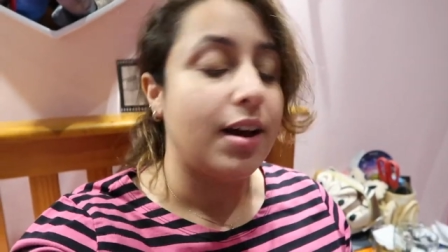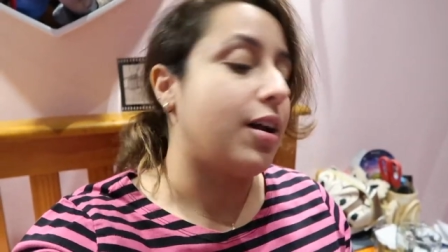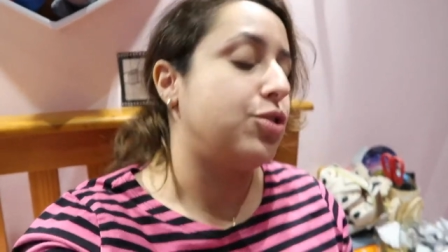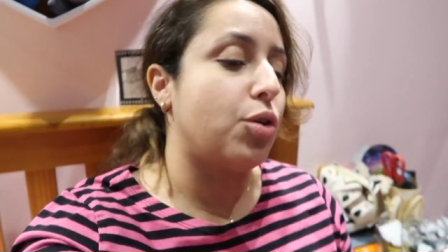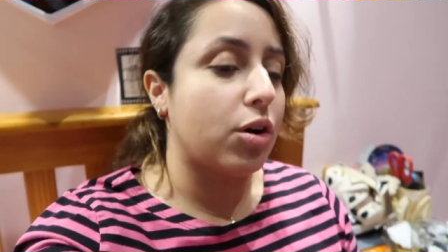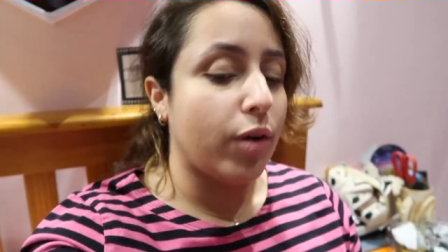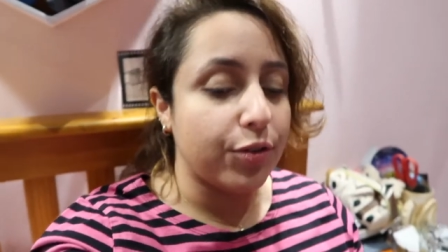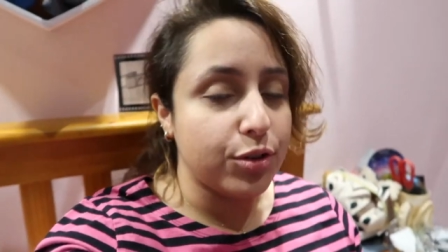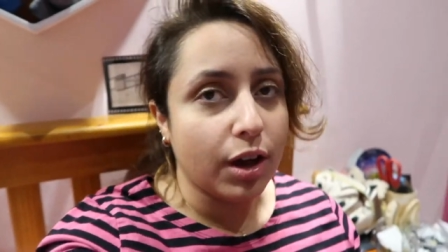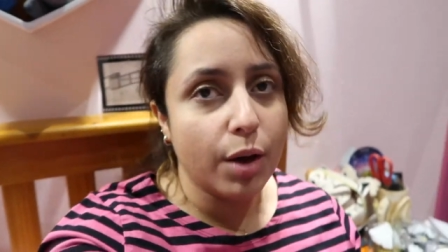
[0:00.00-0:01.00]
and I saw her quite a
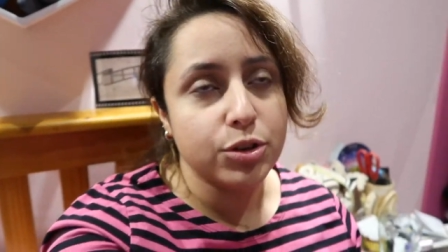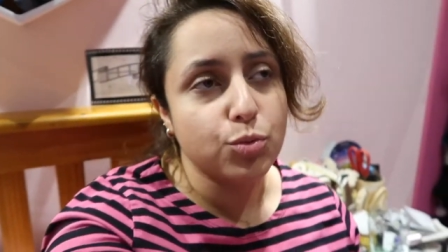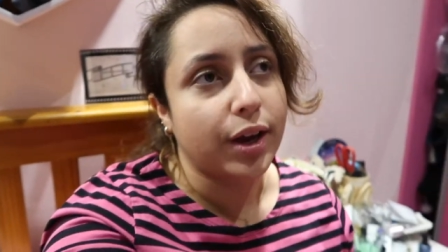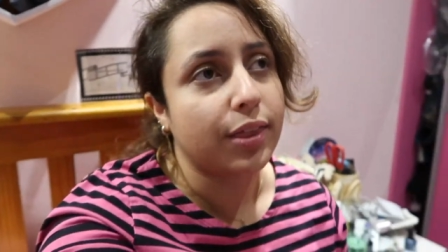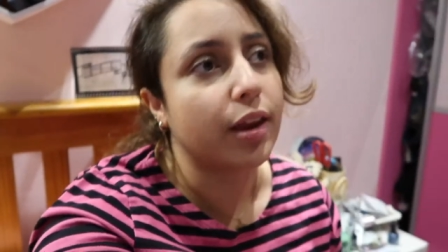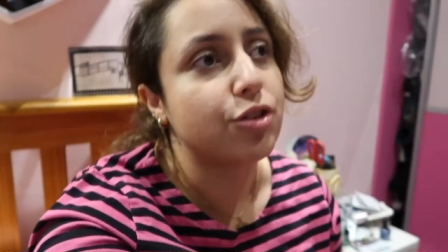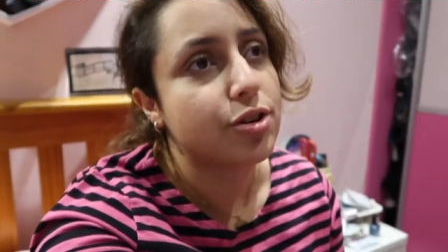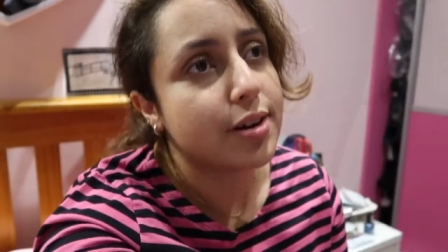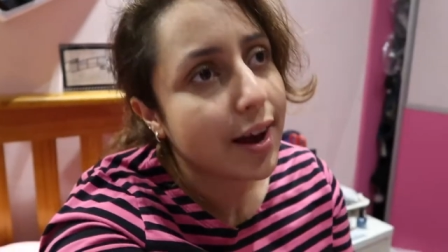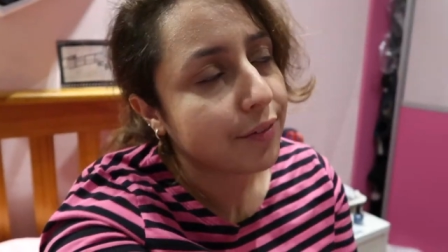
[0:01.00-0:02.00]
few times in Wicked, and then
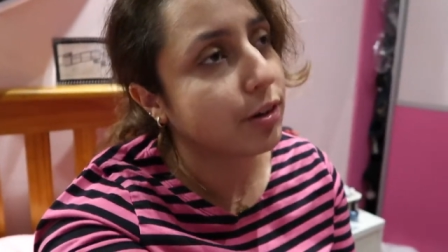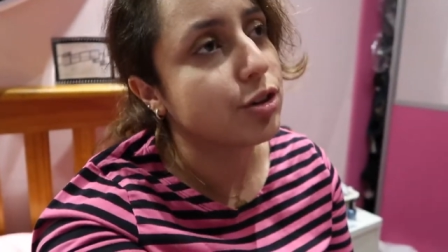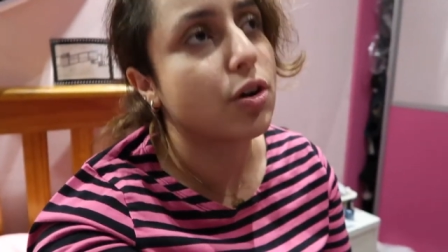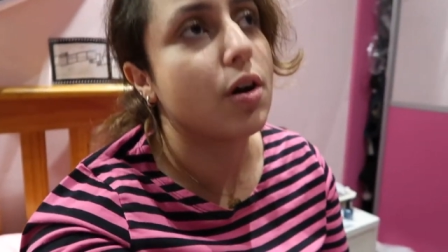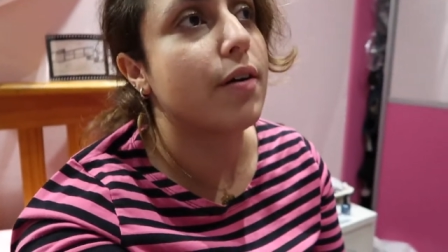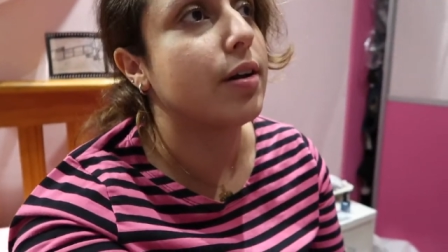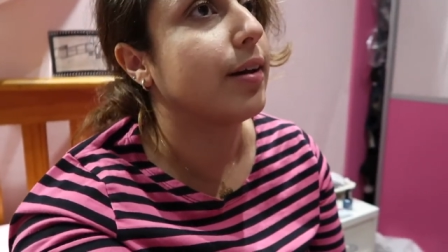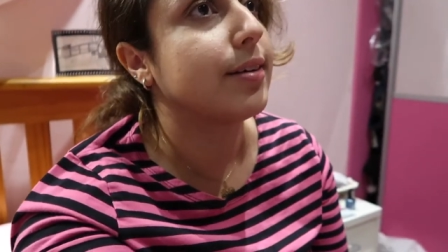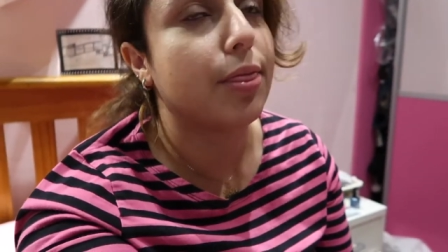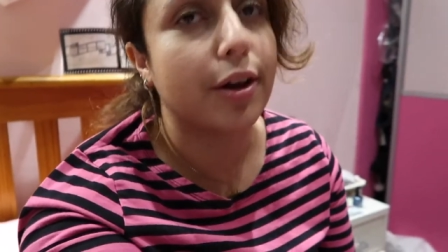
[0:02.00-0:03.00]
she left, and I saw her in
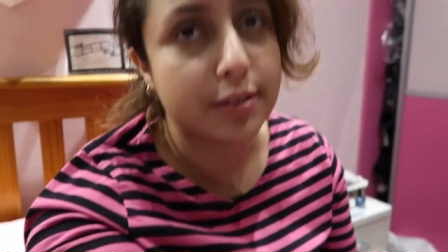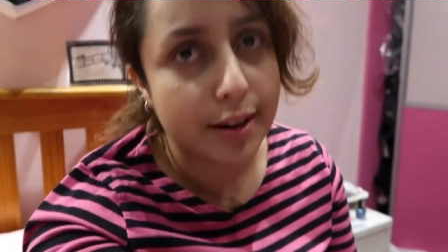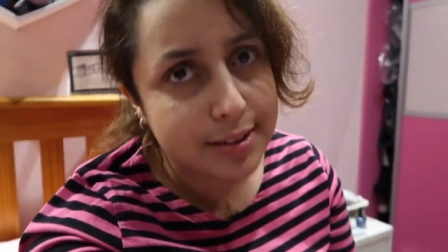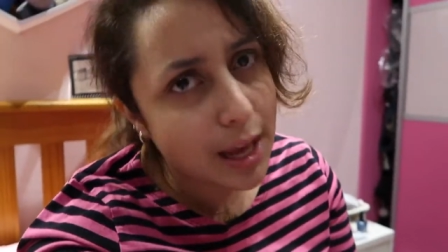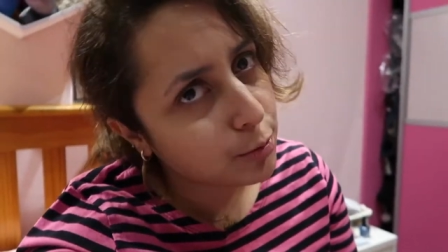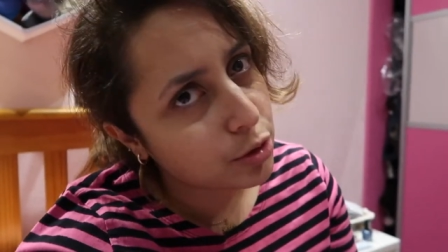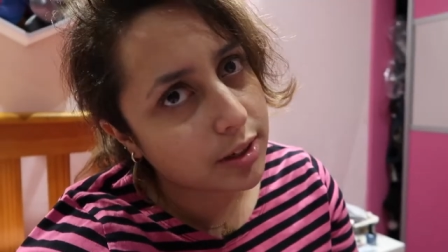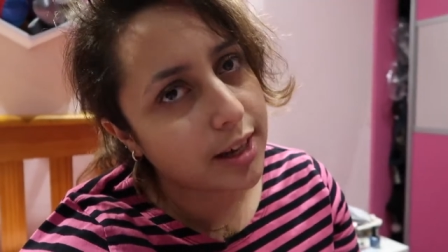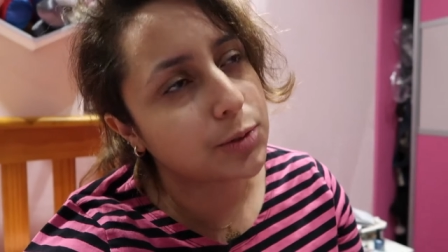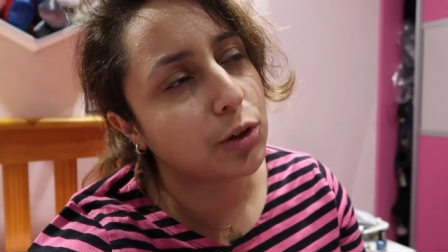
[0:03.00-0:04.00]
like 39 Steps was the
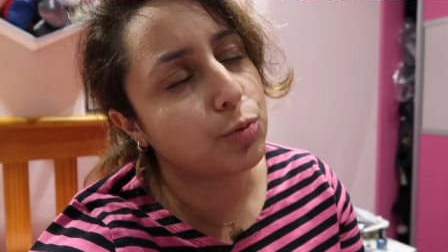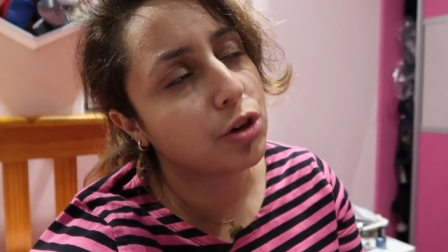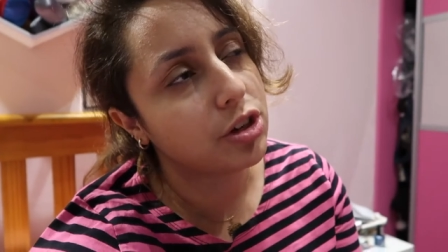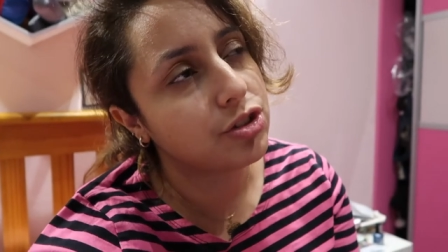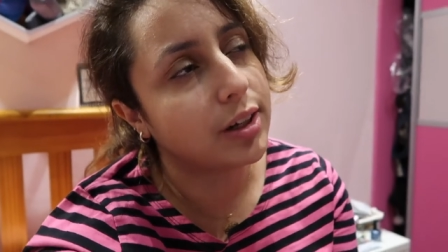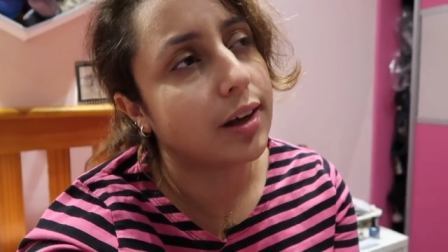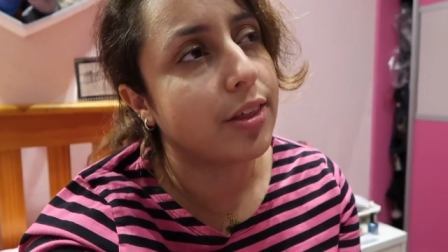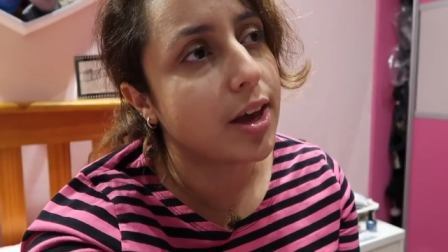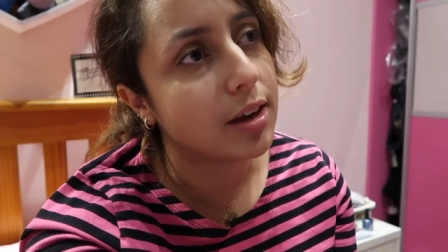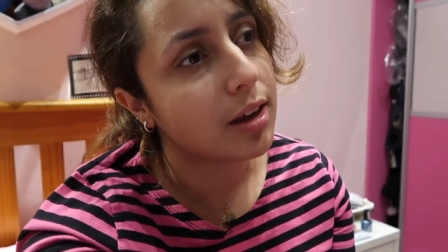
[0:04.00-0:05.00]
next project she did, I
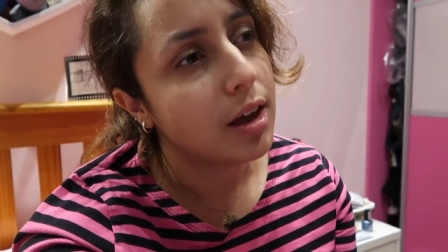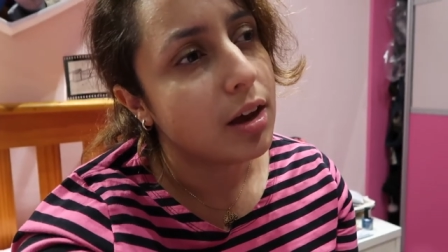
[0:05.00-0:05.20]
think.